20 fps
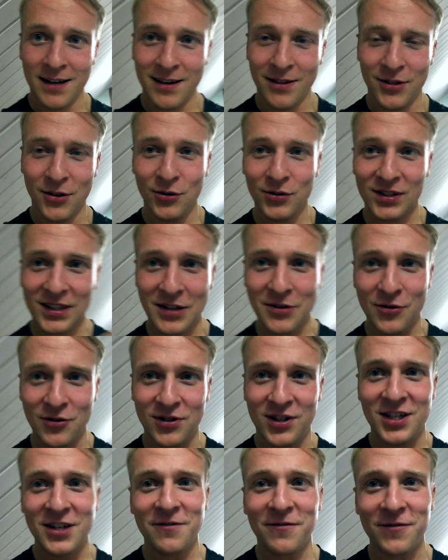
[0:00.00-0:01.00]
those are your
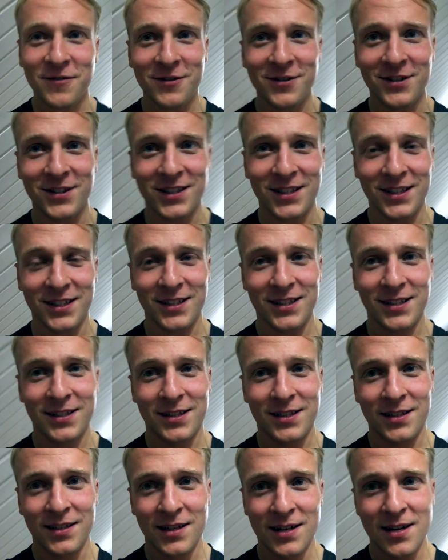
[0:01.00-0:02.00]

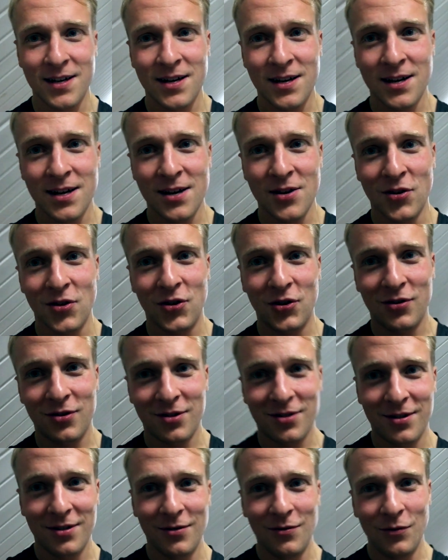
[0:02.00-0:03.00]
differences.
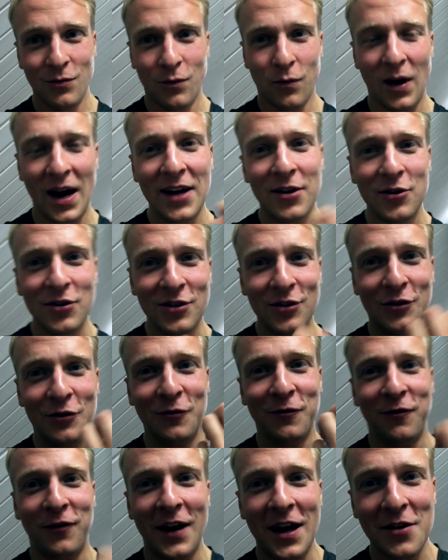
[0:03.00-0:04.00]
Why do you need to
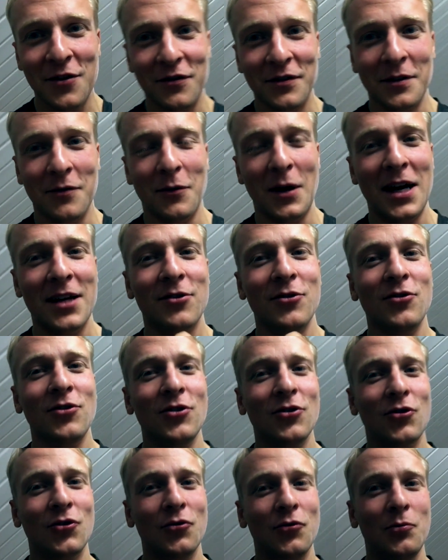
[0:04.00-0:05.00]
fight with them? Why do you
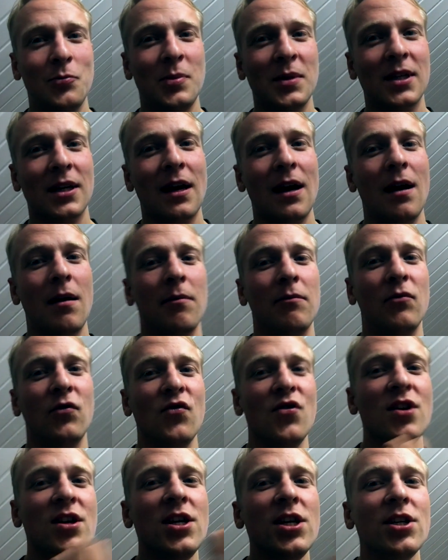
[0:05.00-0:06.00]
need to become
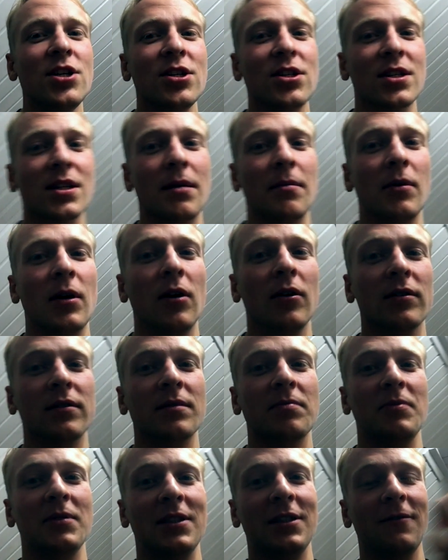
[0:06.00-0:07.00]
religious about
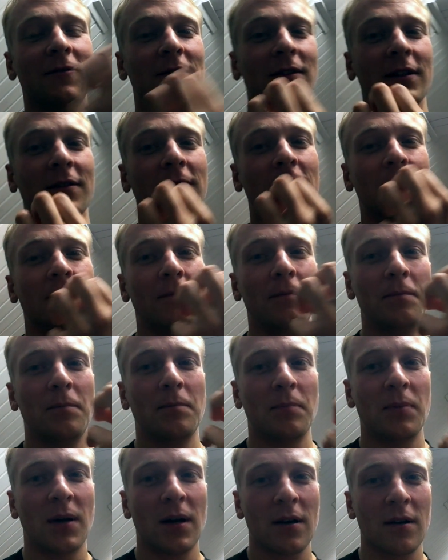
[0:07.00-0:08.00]
specific
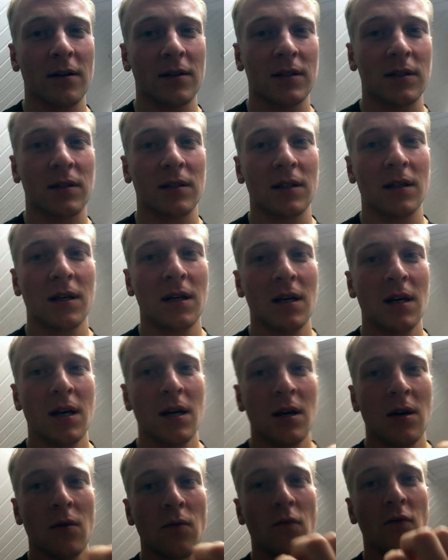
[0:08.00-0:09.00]
parts
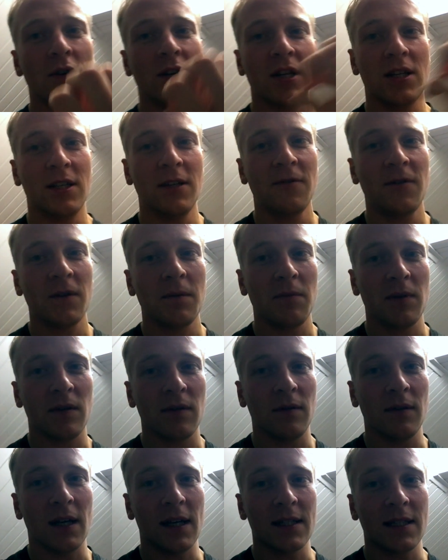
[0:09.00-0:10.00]
which are different
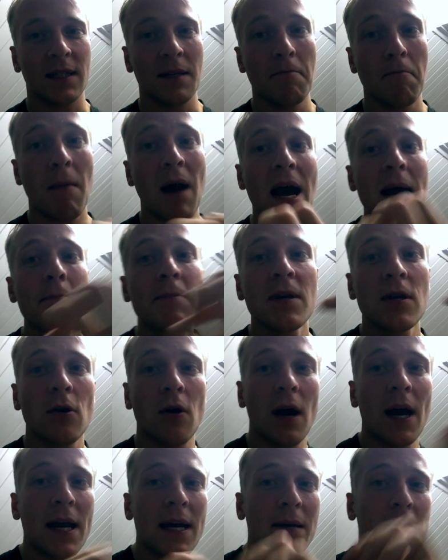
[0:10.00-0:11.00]
between us? They might be
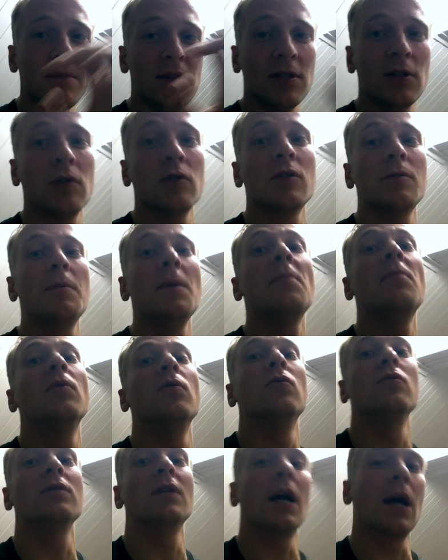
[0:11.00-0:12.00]
your enemies, those people
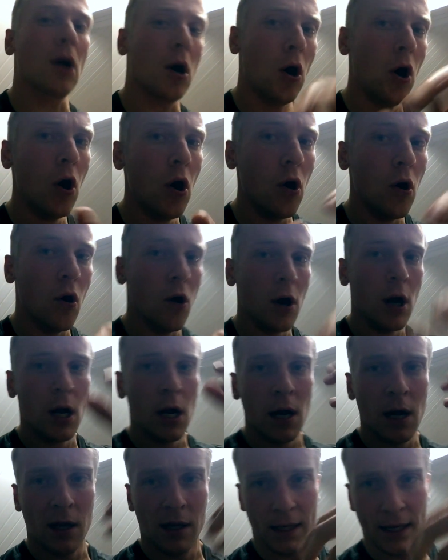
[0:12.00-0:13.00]
who's like, oh,
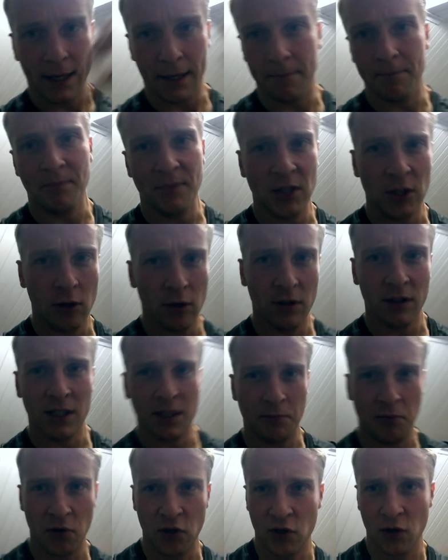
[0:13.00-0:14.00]
like, you know, all the
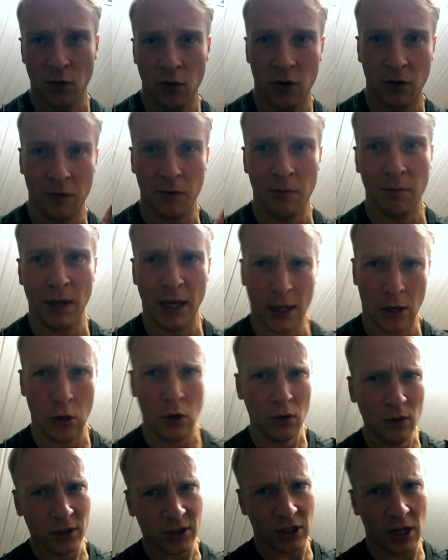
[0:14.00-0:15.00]
spiritual world will be like,
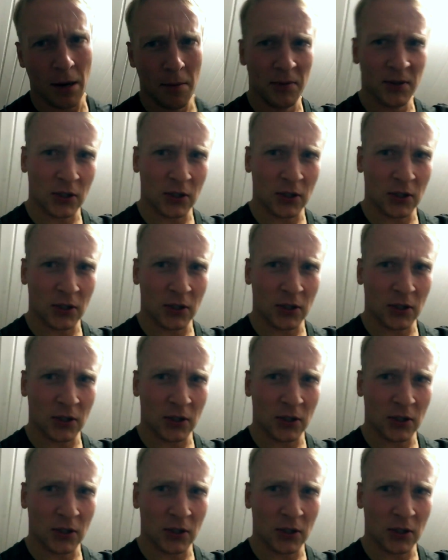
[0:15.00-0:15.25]
oh, Trump